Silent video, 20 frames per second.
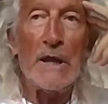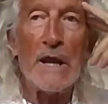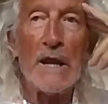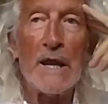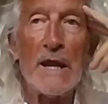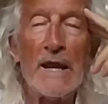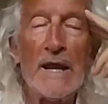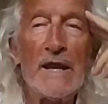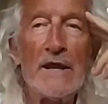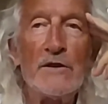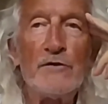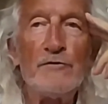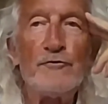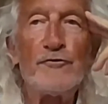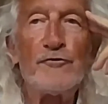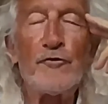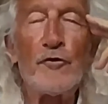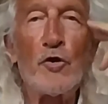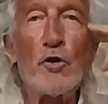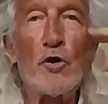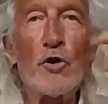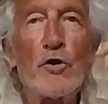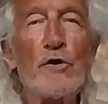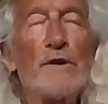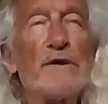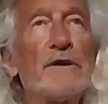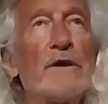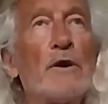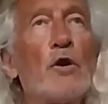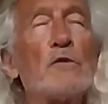and for
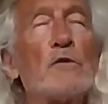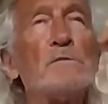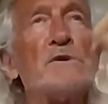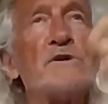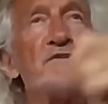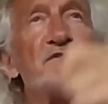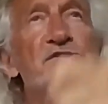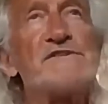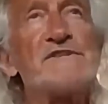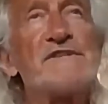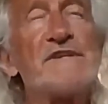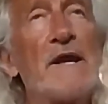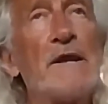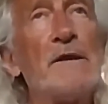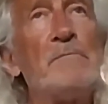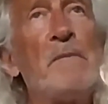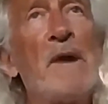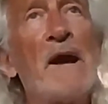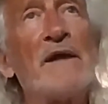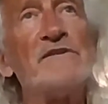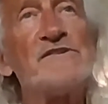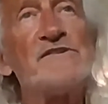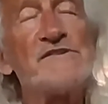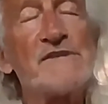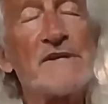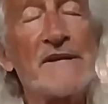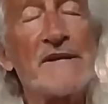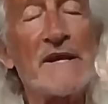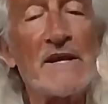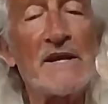almost 10 months.
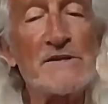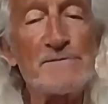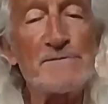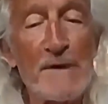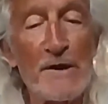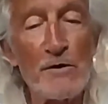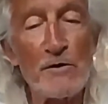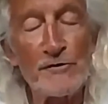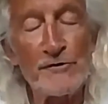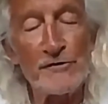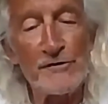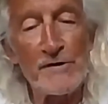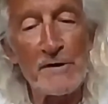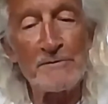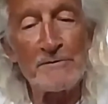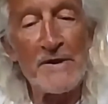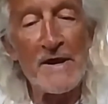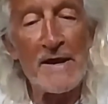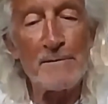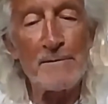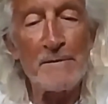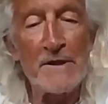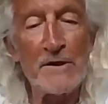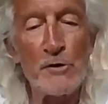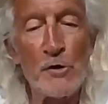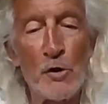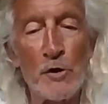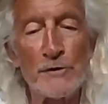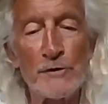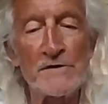And then I spent also some time in
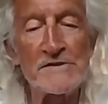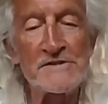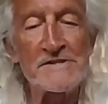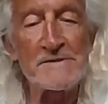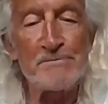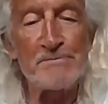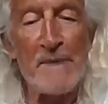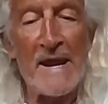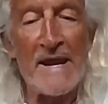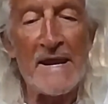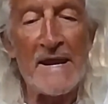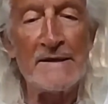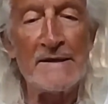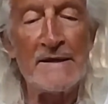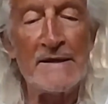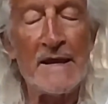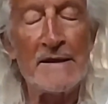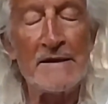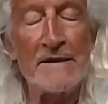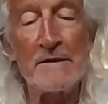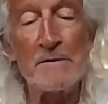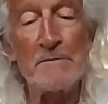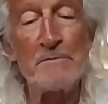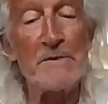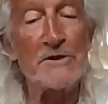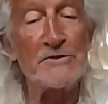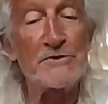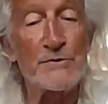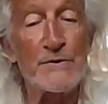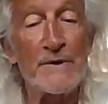northern Spain and in
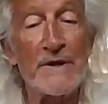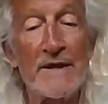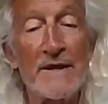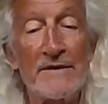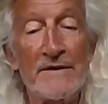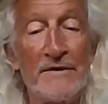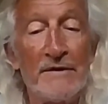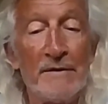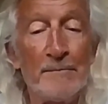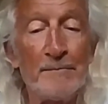Madrid.